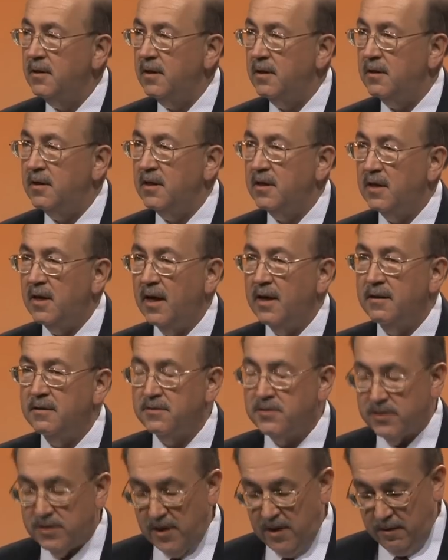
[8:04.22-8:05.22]
in the
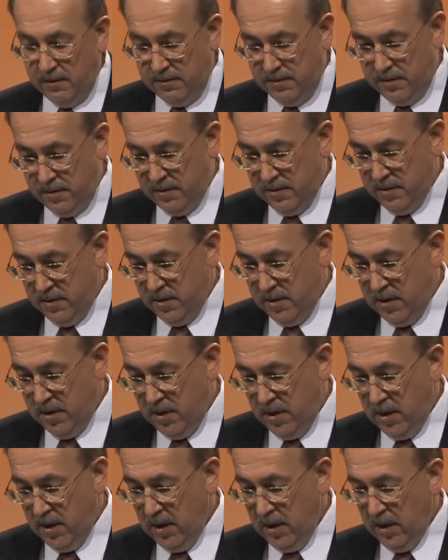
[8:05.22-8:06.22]
United States.
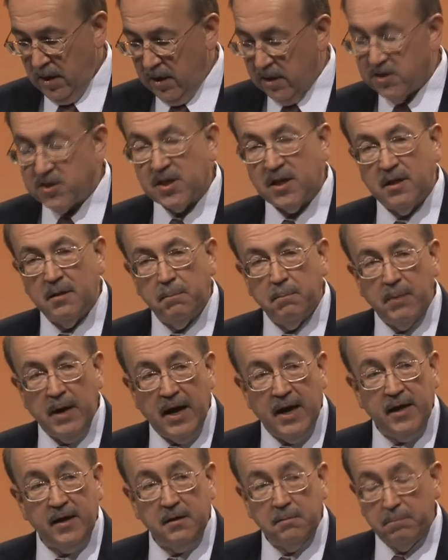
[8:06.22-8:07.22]
Its
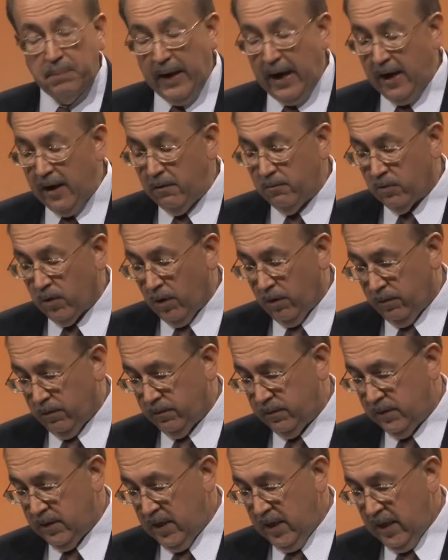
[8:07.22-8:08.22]
combined payroll
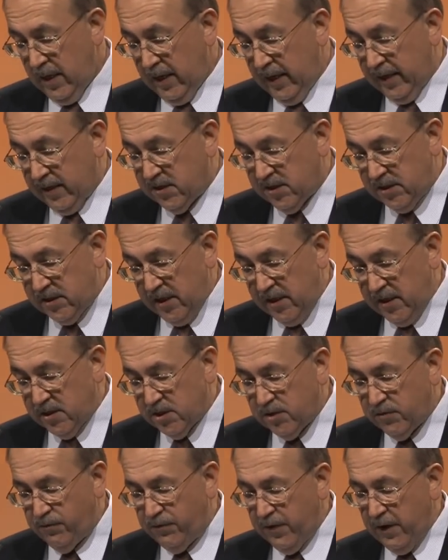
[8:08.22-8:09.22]

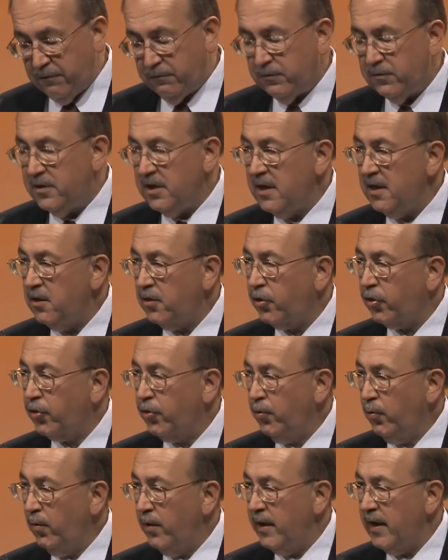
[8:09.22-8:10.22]
exceeds
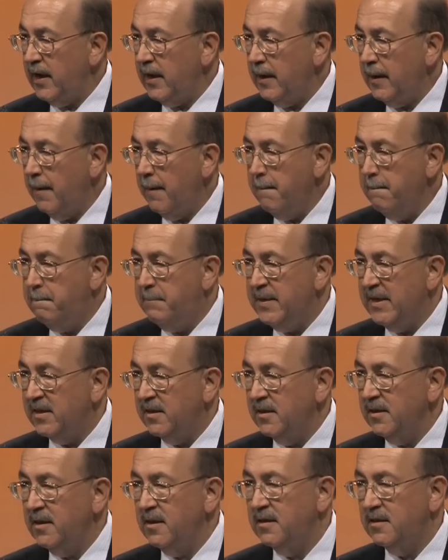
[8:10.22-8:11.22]
fifty-three
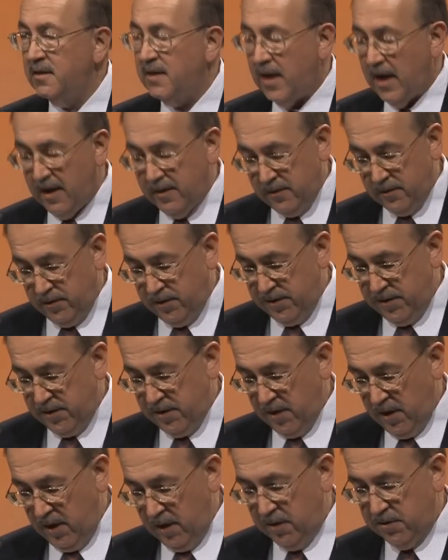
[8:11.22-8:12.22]
billion
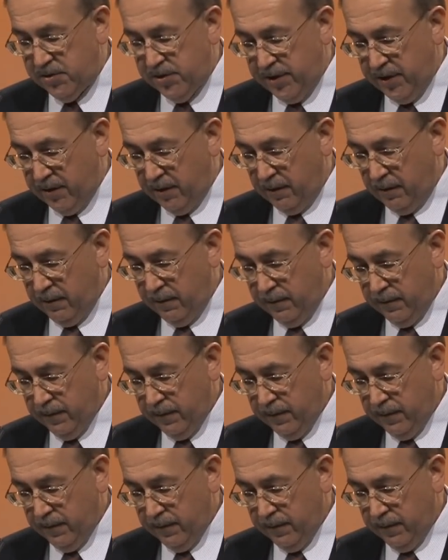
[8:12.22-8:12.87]
dollars each year.